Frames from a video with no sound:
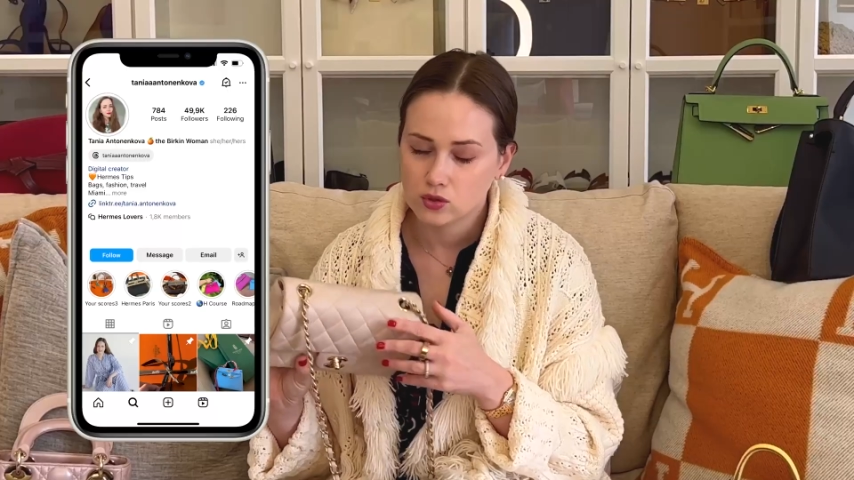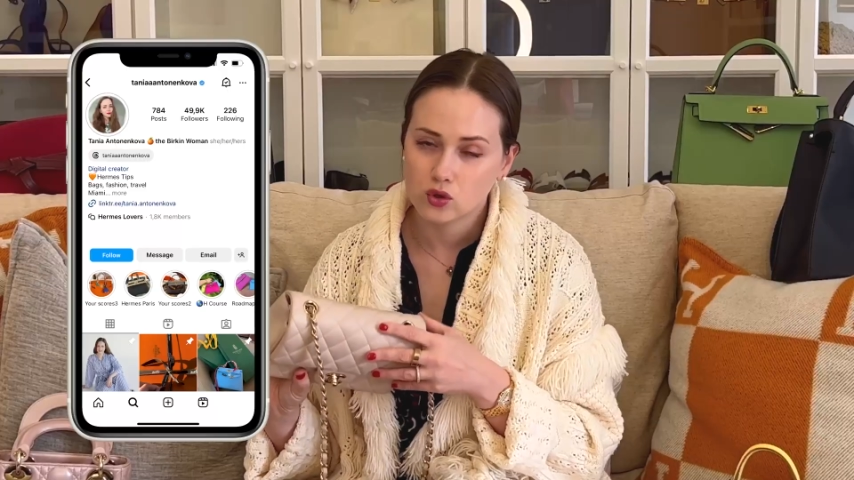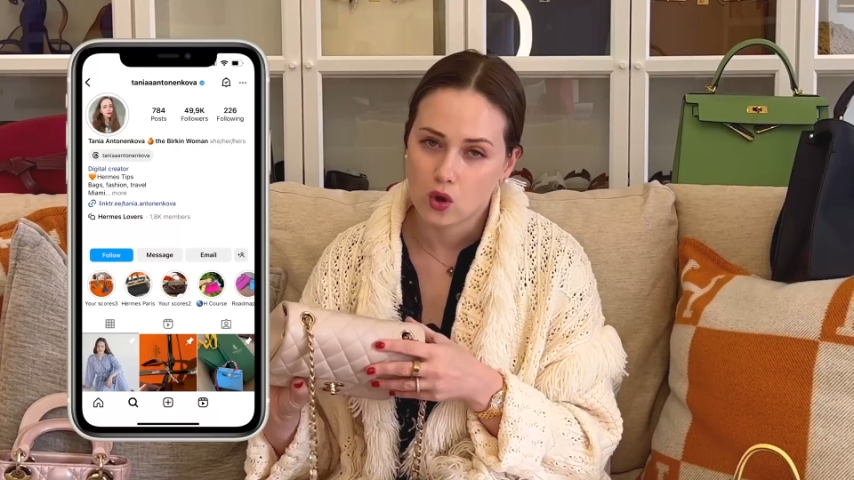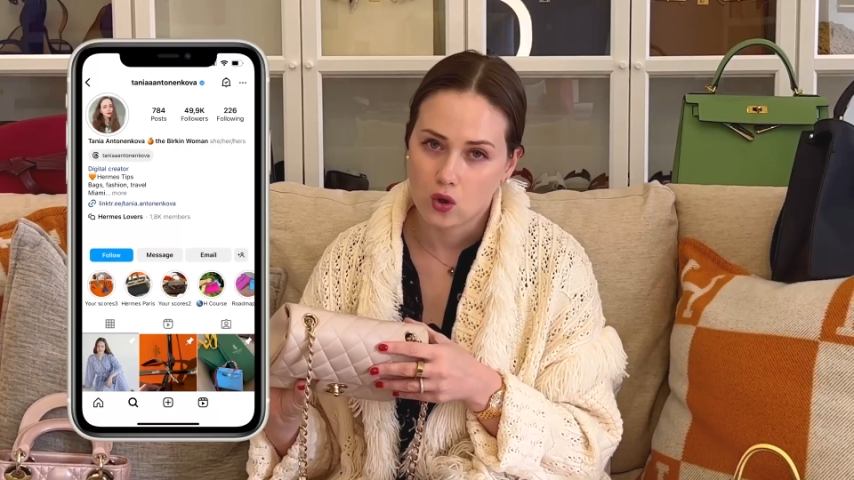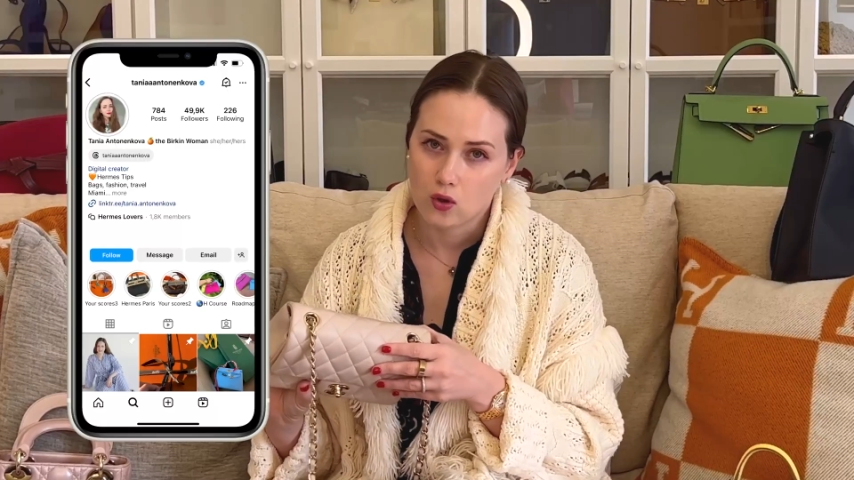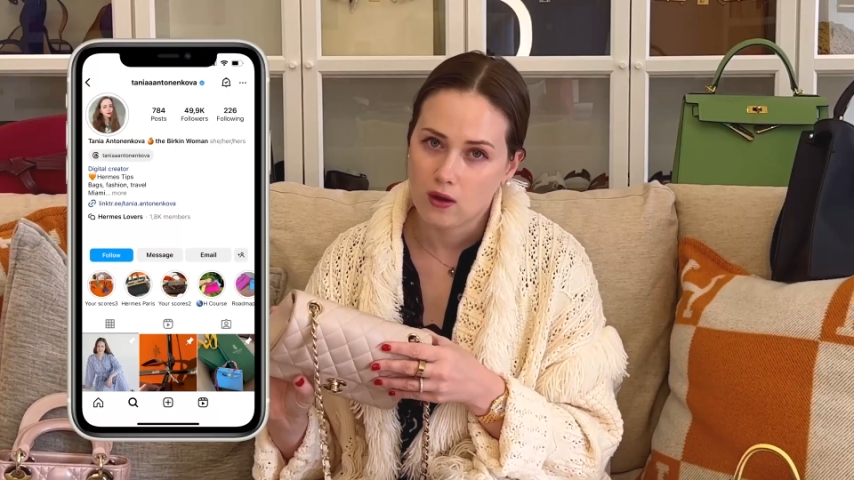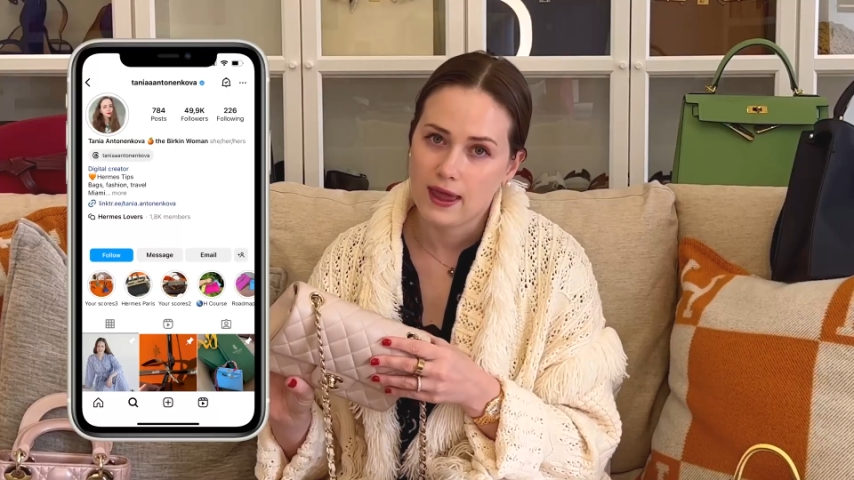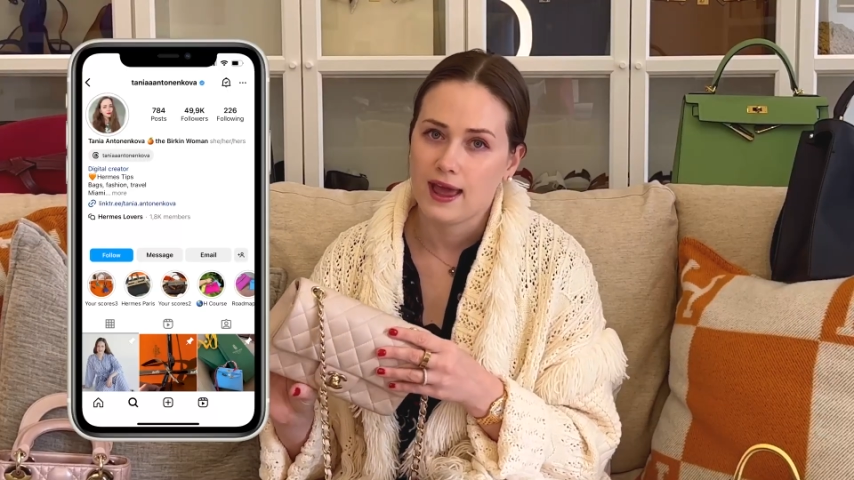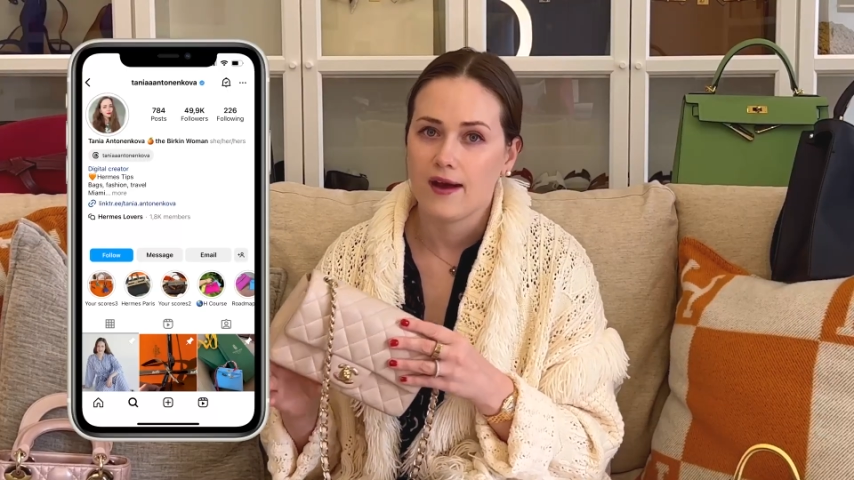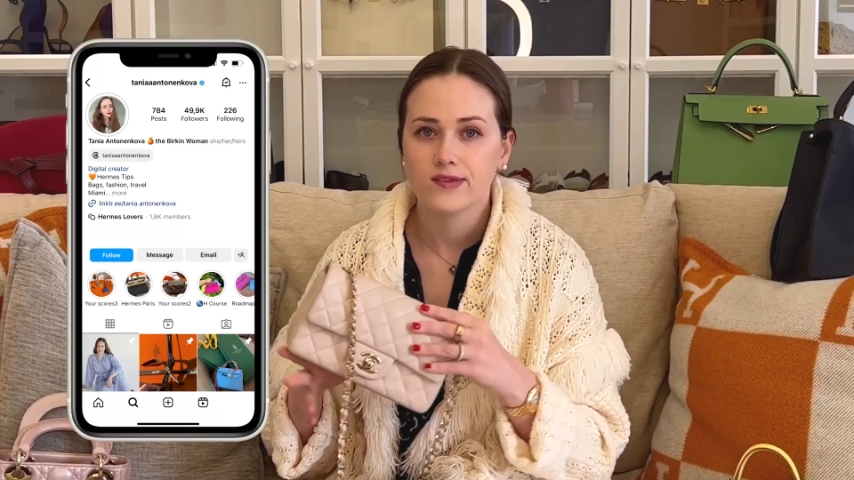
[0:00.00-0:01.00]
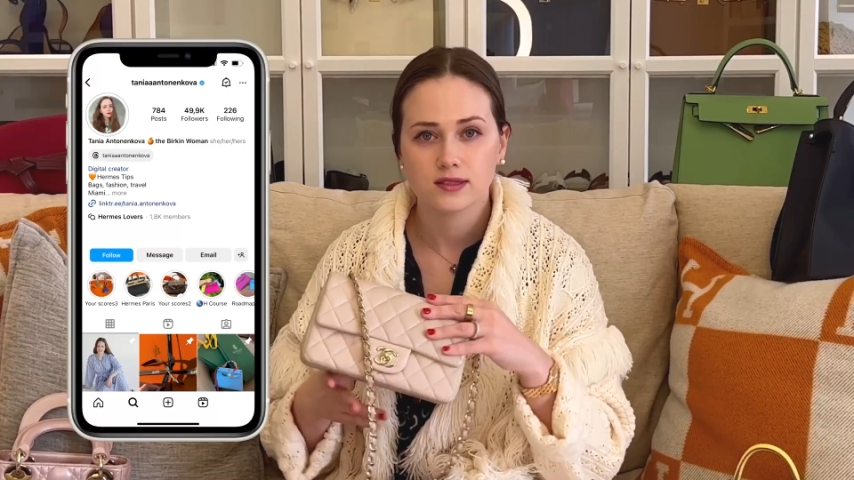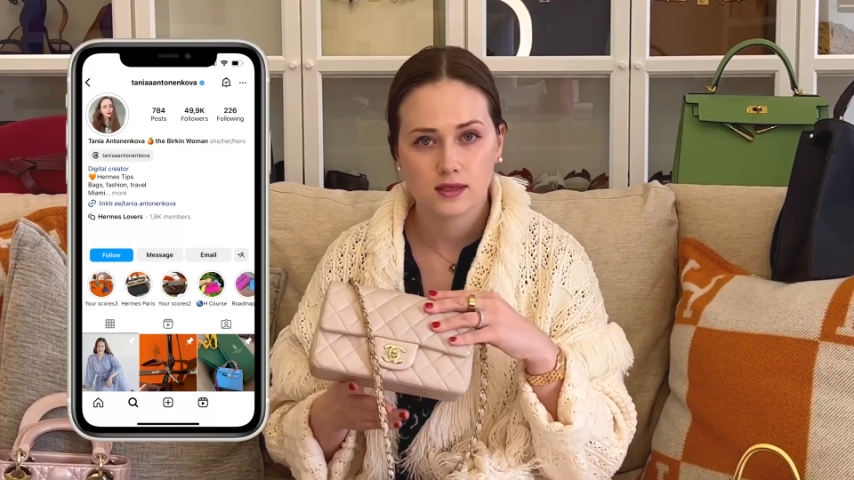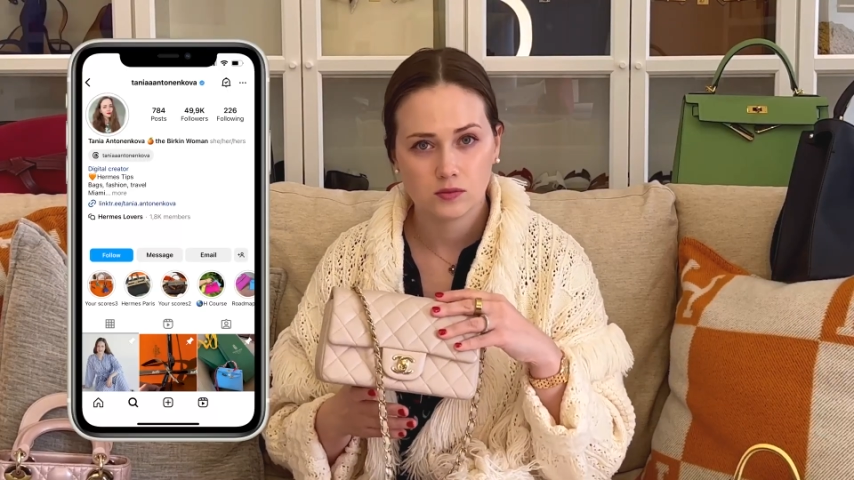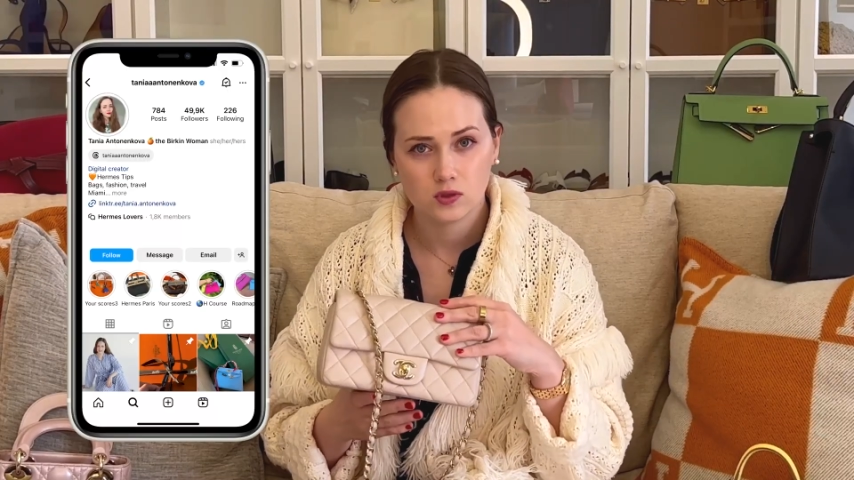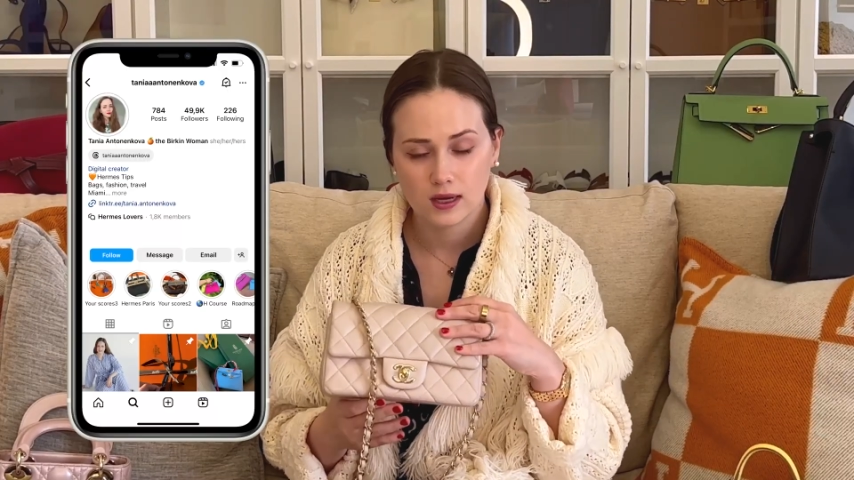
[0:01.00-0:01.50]
you know, I have this
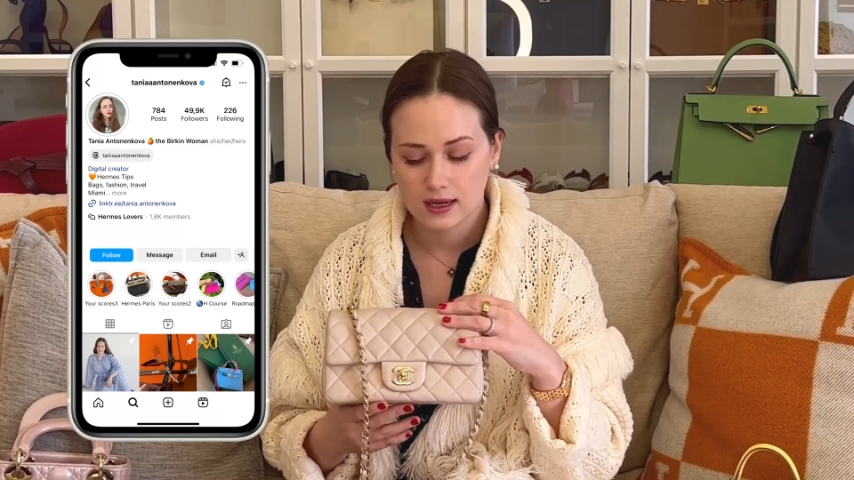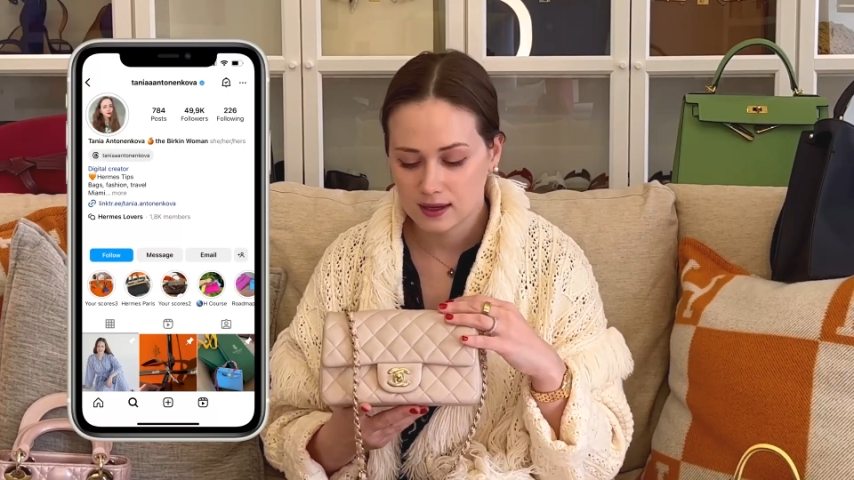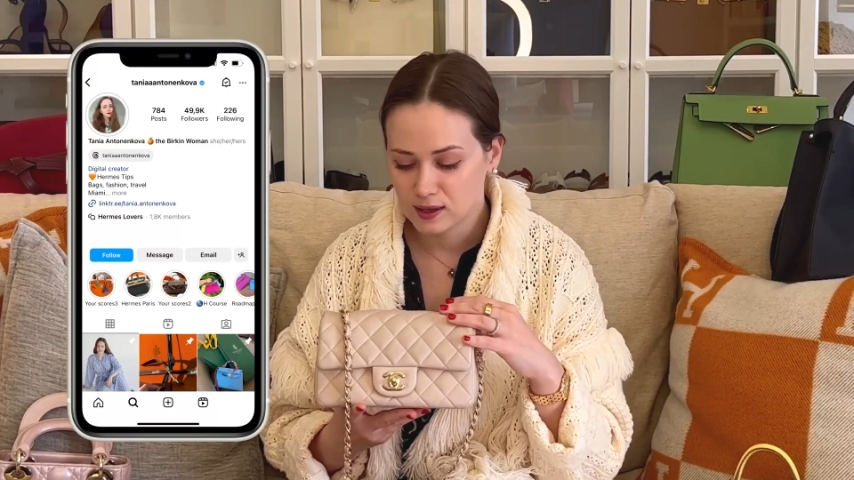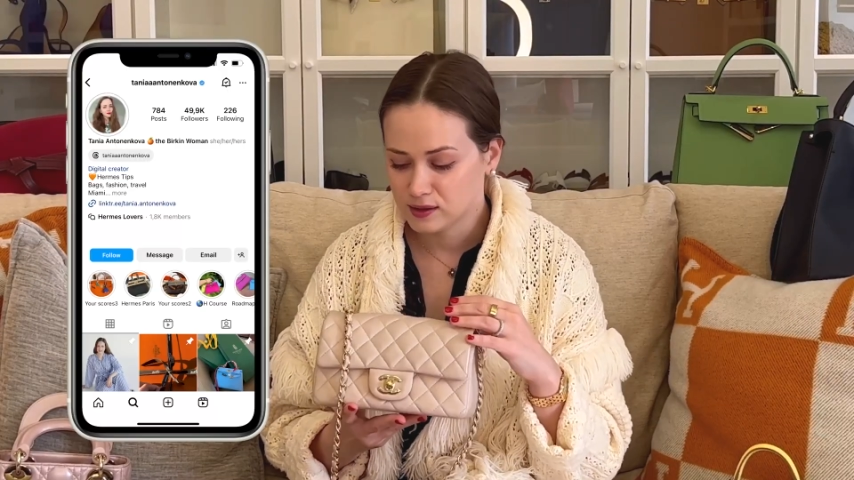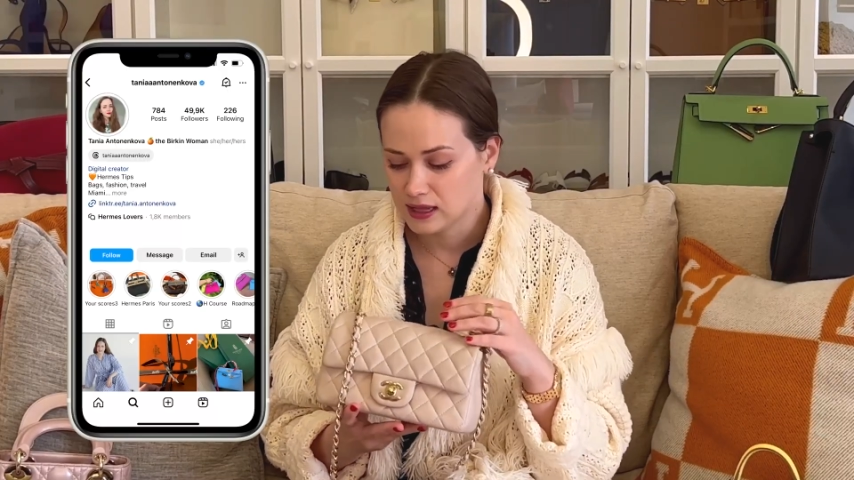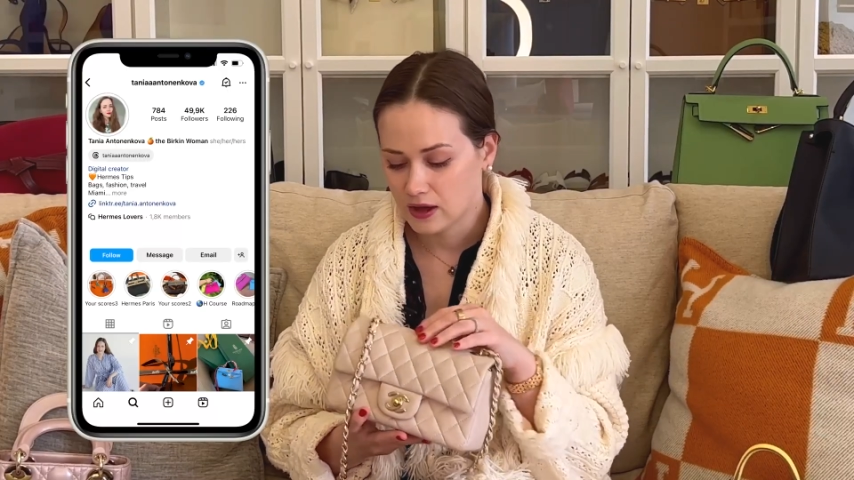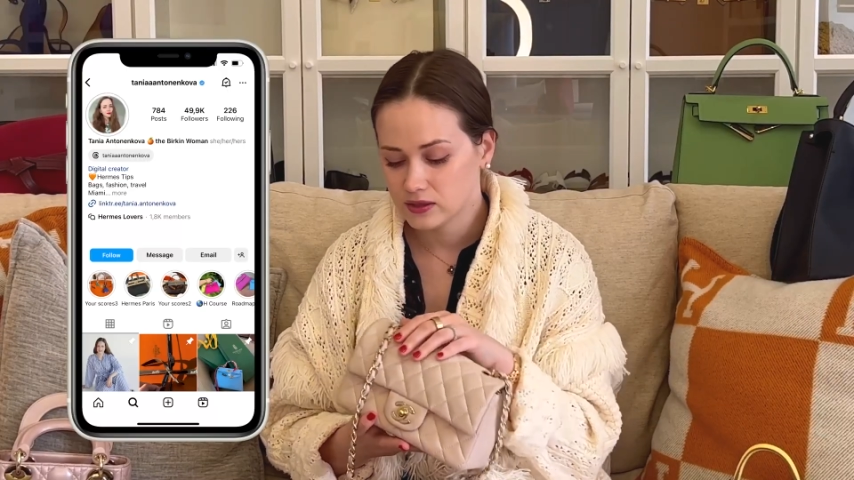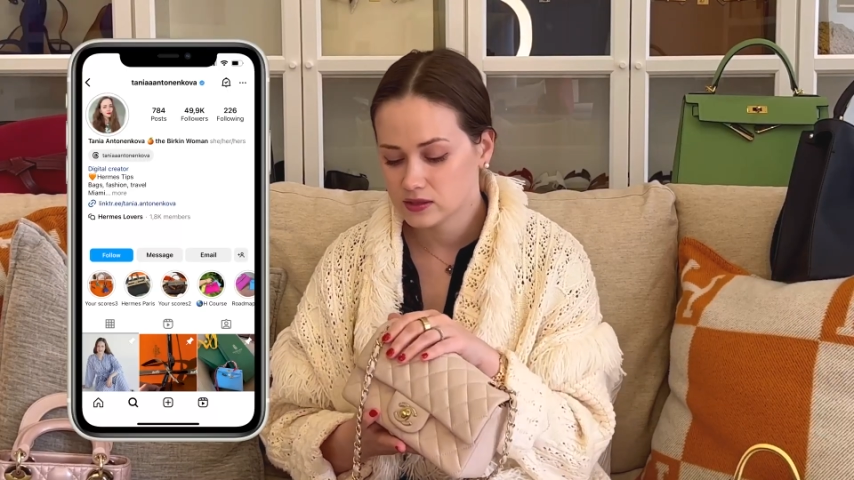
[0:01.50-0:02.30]
community now.